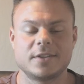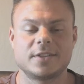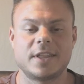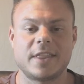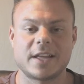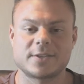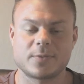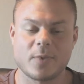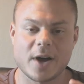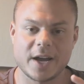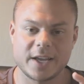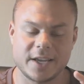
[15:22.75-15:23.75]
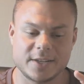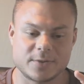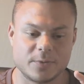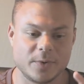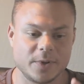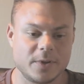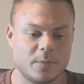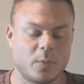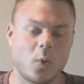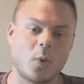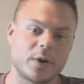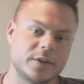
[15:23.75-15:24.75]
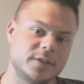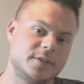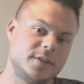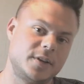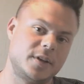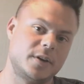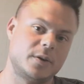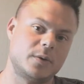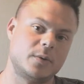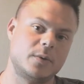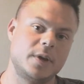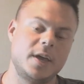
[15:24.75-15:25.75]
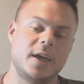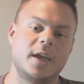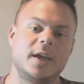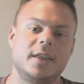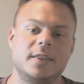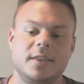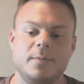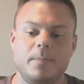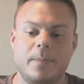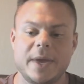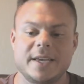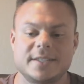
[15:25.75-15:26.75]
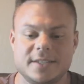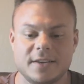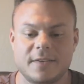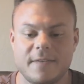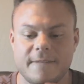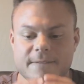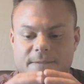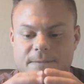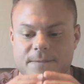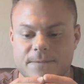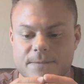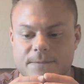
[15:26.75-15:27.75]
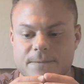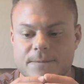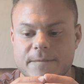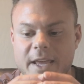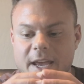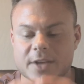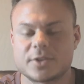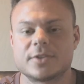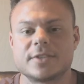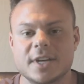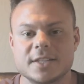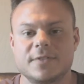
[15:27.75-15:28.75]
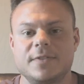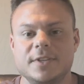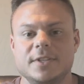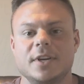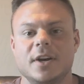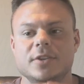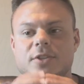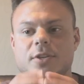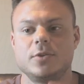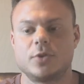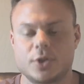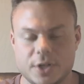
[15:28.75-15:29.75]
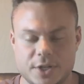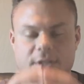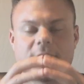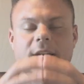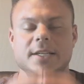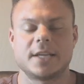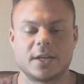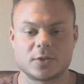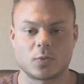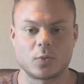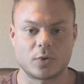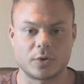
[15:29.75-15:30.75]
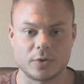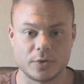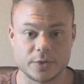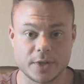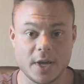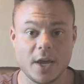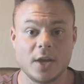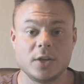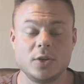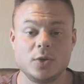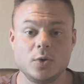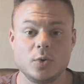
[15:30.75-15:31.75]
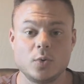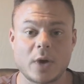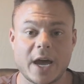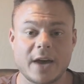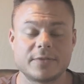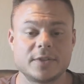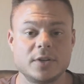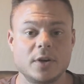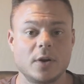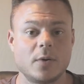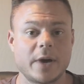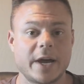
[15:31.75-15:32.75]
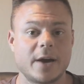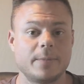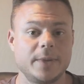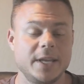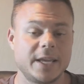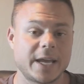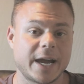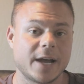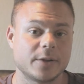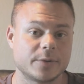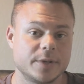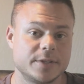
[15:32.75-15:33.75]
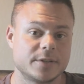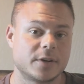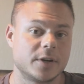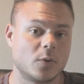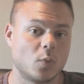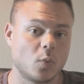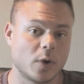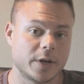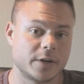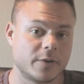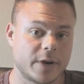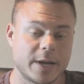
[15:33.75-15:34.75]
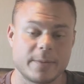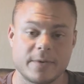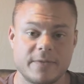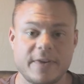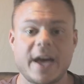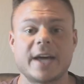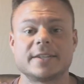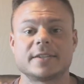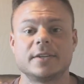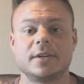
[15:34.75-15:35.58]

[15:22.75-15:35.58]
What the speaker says: And that's why it's really important to know in the basic exercise physiology, nutrition, dietetics world, you have to know how many calories are in 1 gram of fat,